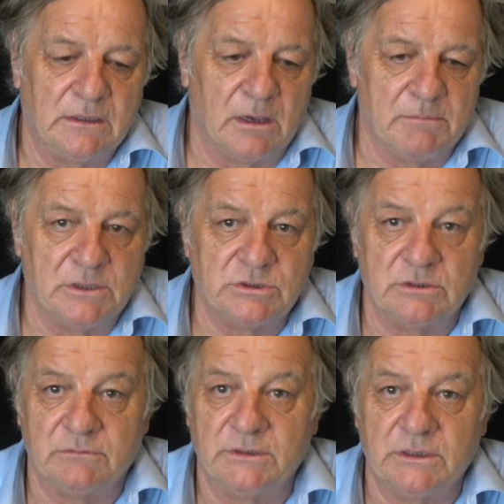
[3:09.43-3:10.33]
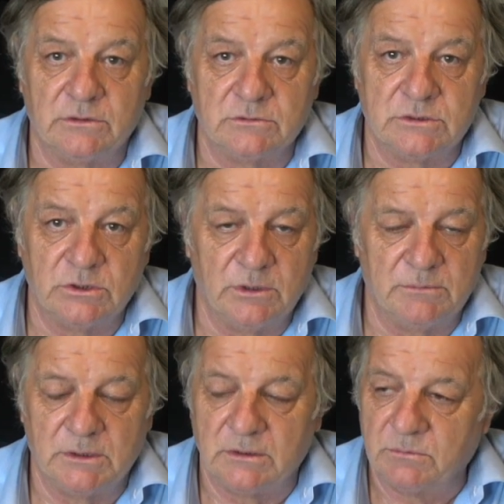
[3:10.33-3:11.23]
I mentioned the vehicle to
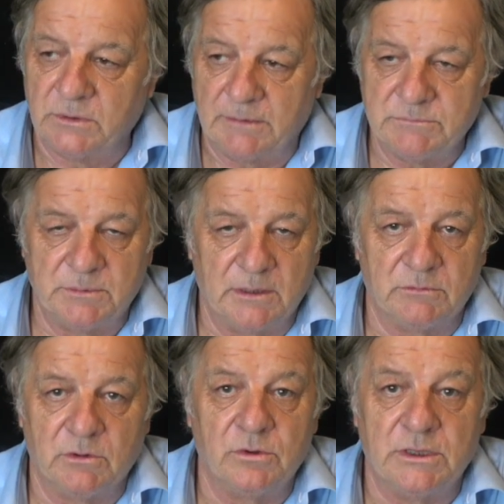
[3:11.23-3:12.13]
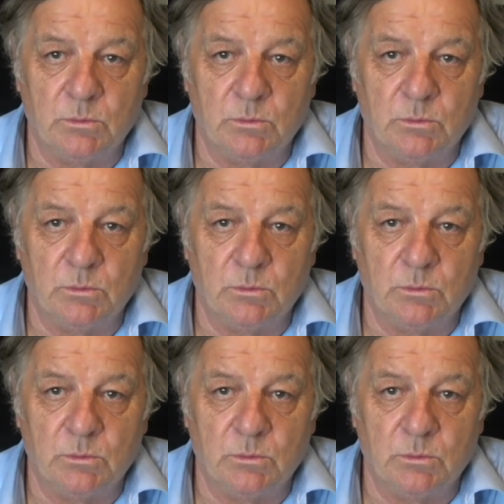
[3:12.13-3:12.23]
him that happened to be up the road.